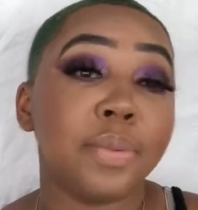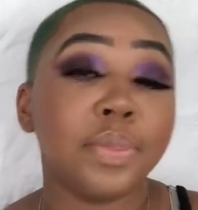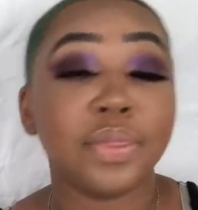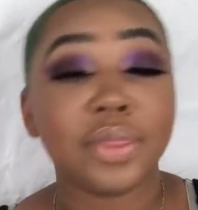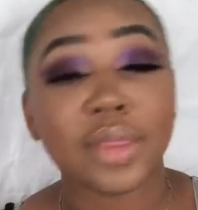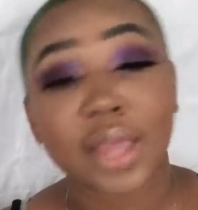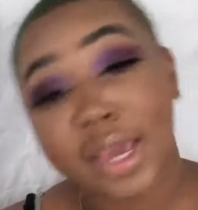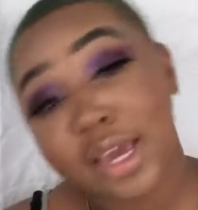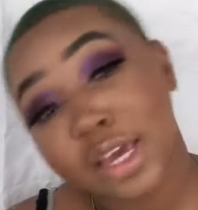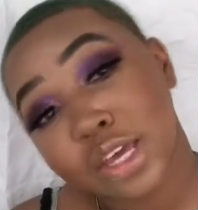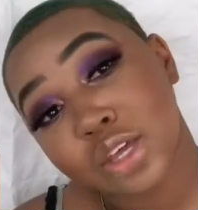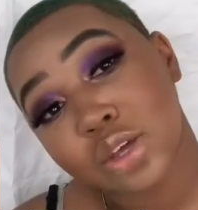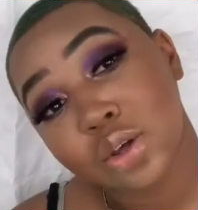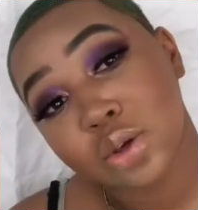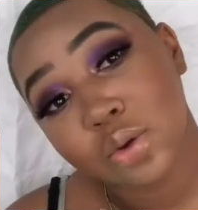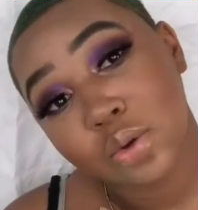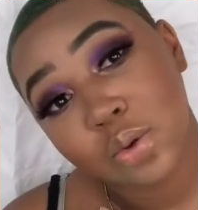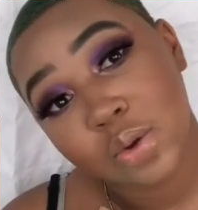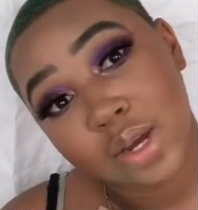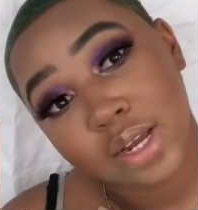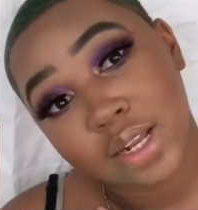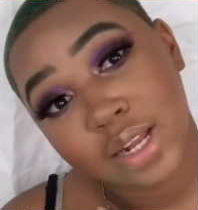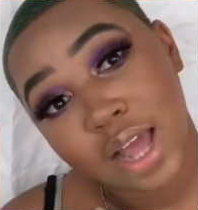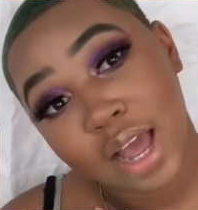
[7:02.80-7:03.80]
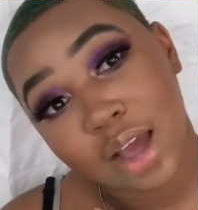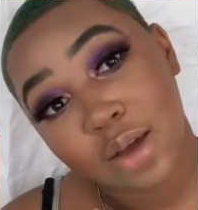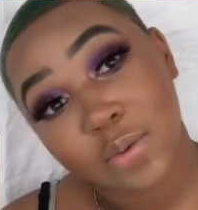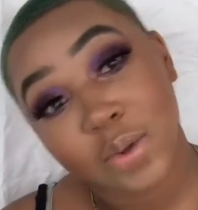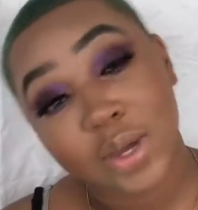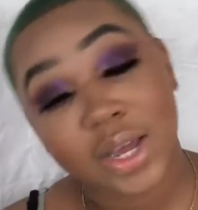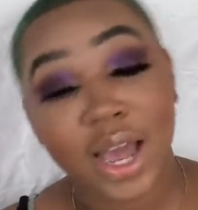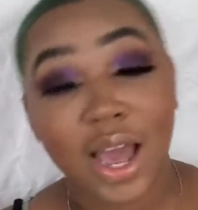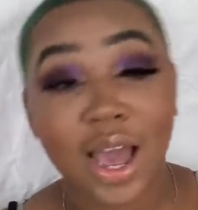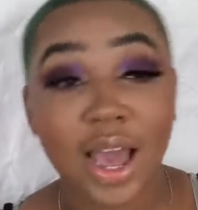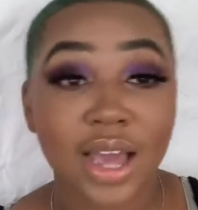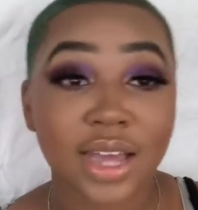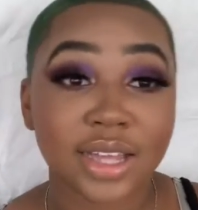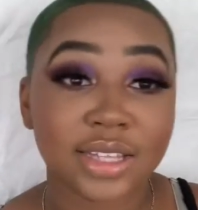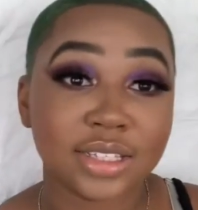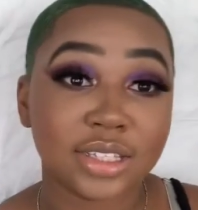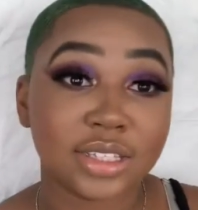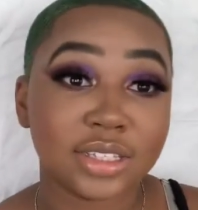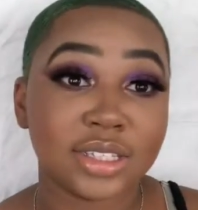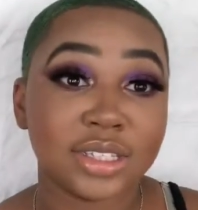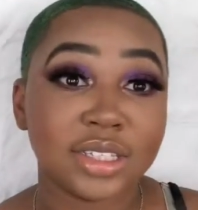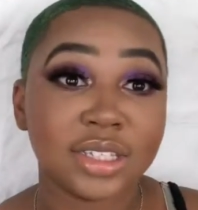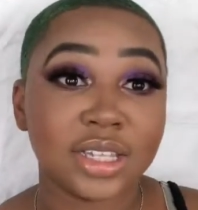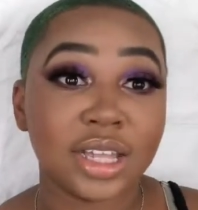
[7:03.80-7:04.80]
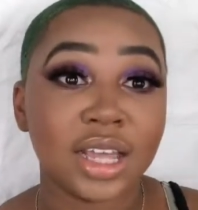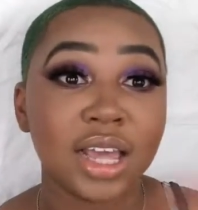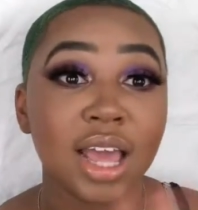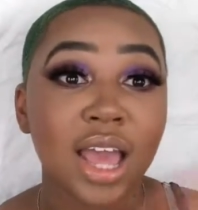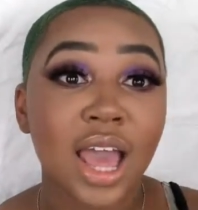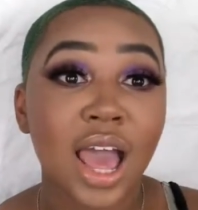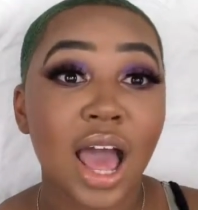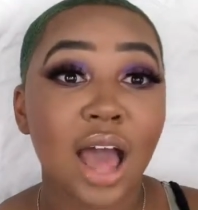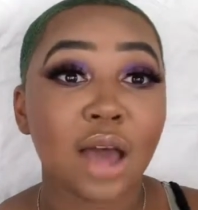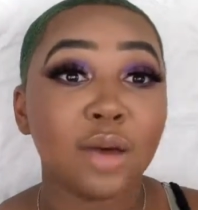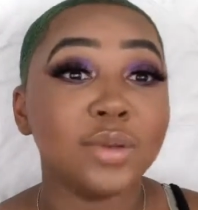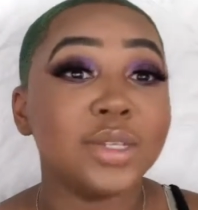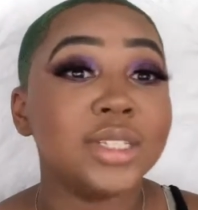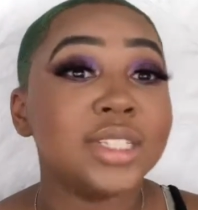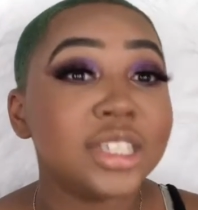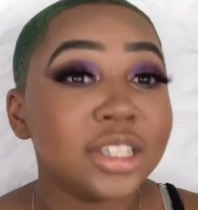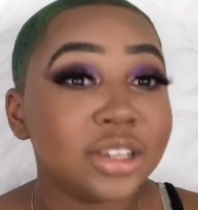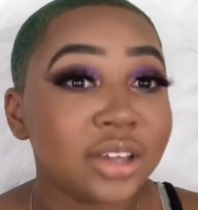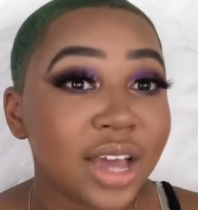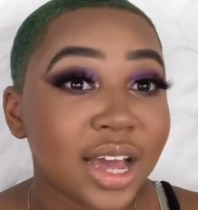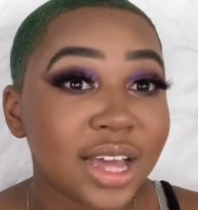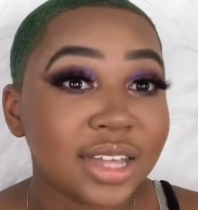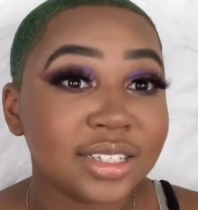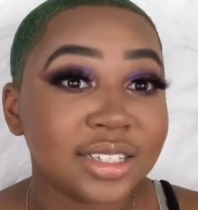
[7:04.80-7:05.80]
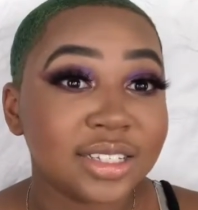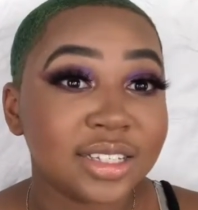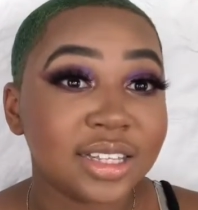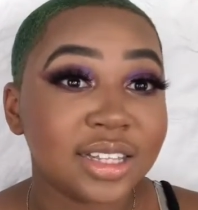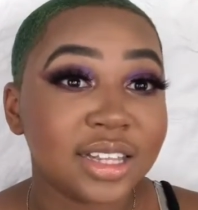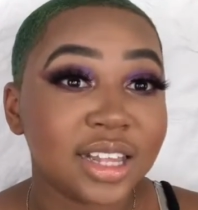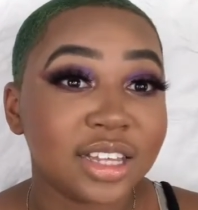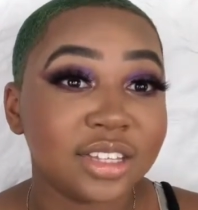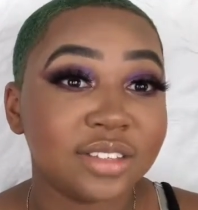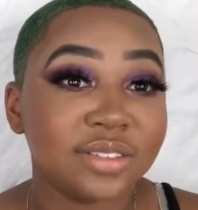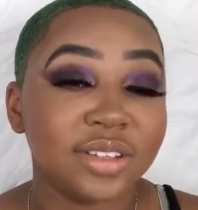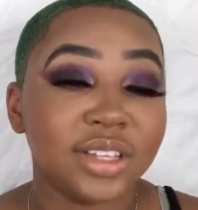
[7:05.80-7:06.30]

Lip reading: Thank you, and I will see you guys in the next